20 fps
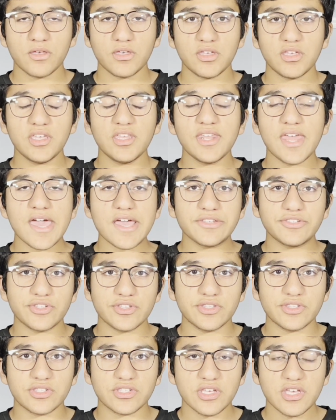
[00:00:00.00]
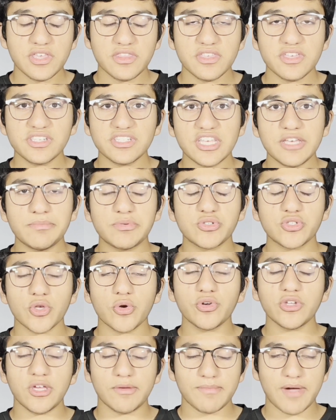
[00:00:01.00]
In essence, this keeps
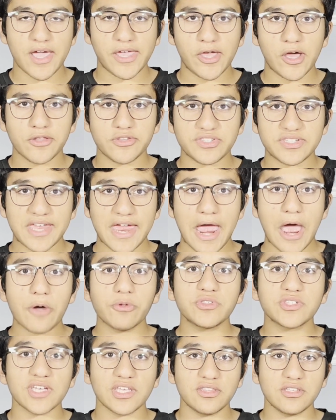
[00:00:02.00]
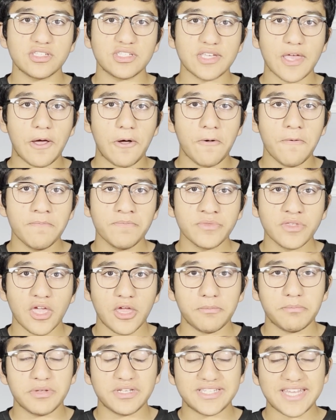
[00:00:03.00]
sodium ions outside the cell and
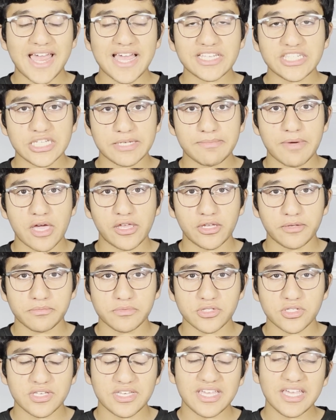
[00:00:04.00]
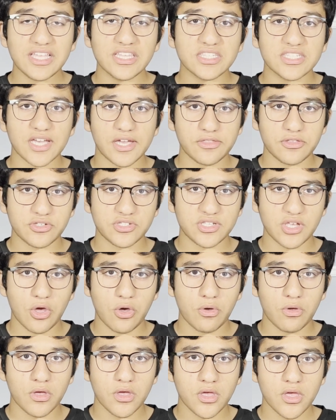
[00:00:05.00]
potassium ions inside the
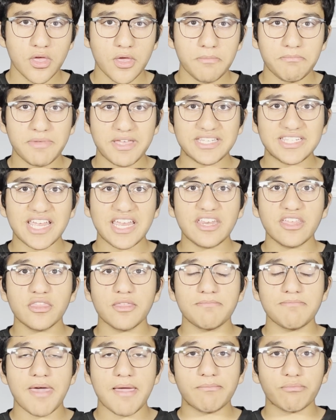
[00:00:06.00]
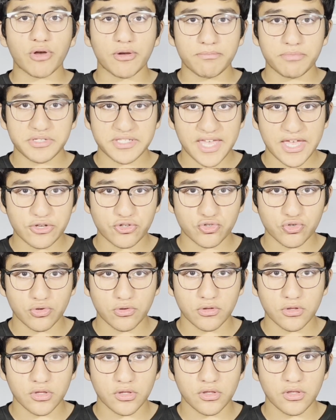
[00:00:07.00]
cell, maintaining the membrane potential.
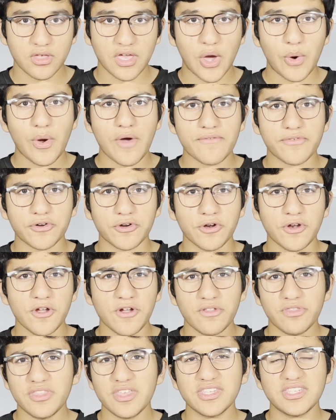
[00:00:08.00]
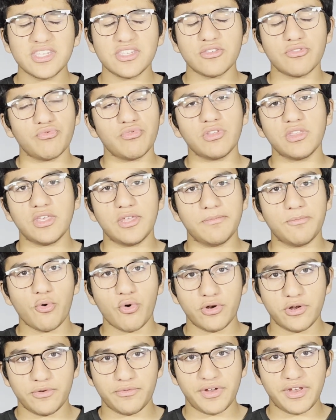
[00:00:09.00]
However, this isn't really
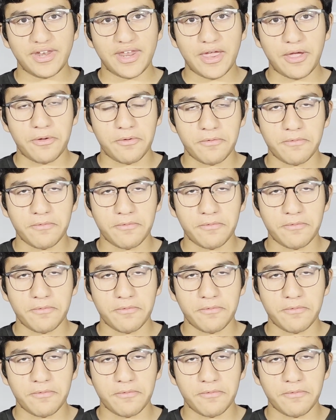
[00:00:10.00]
important right now.